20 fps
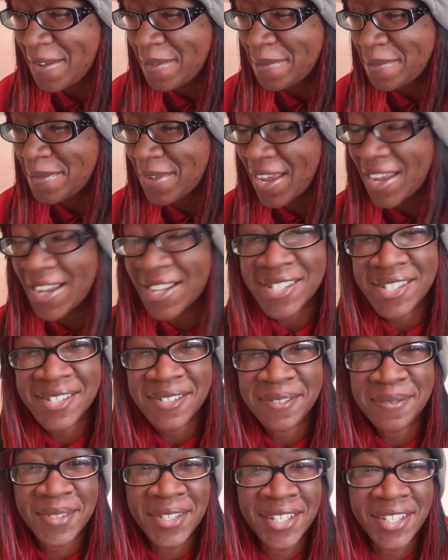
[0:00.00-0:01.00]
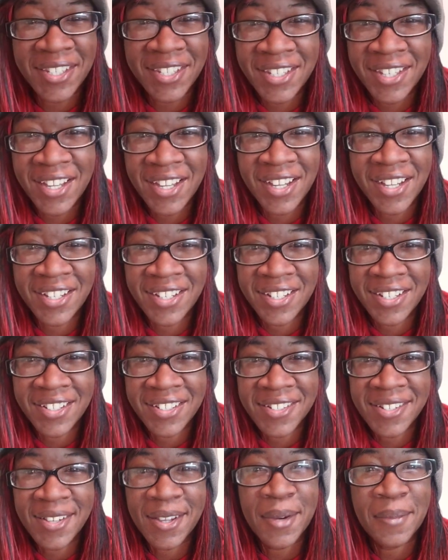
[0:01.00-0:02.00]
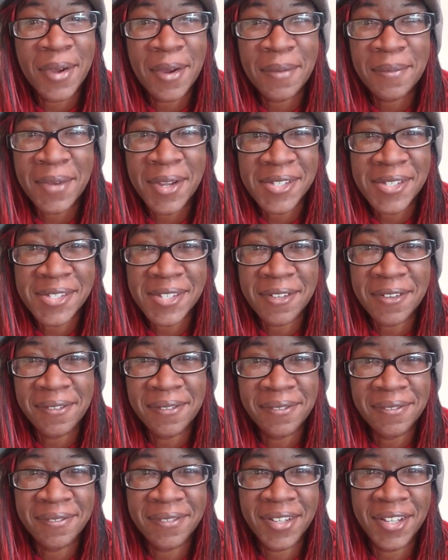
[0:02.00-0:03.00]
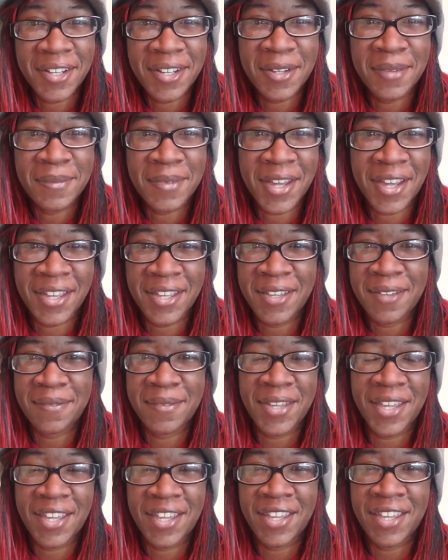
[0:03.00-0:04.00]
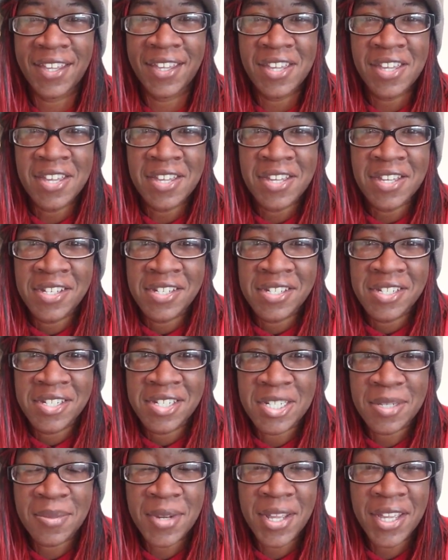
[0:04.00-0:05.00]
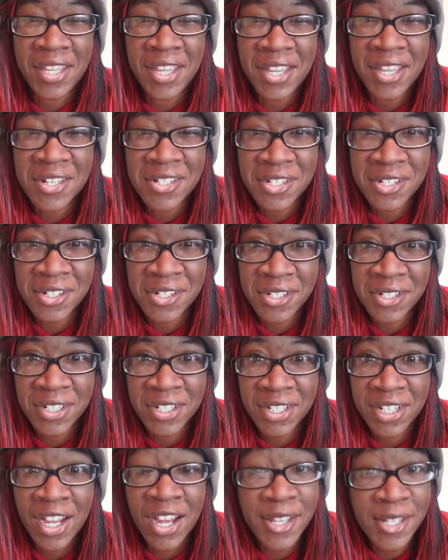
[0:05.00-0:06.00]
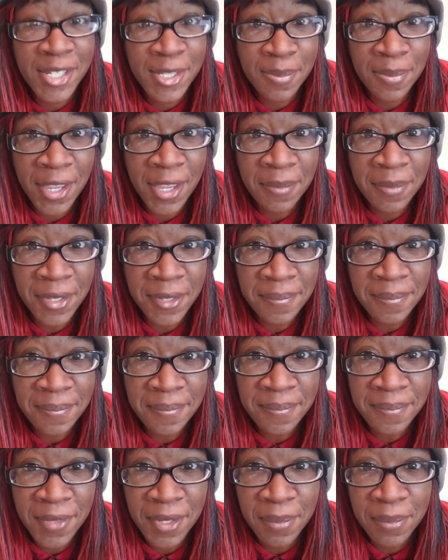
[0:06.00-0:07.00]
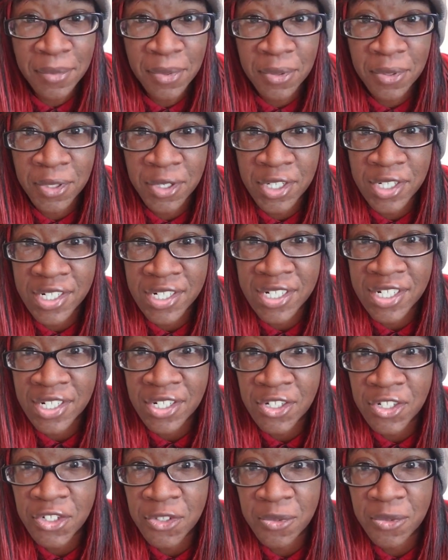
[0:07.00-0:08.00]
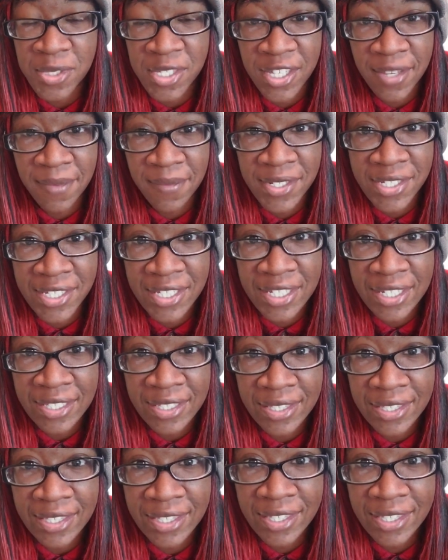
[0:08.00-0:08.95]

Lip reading: Back to me talking about myself. I am a Gemini Cancer cusp baby, born June 17th.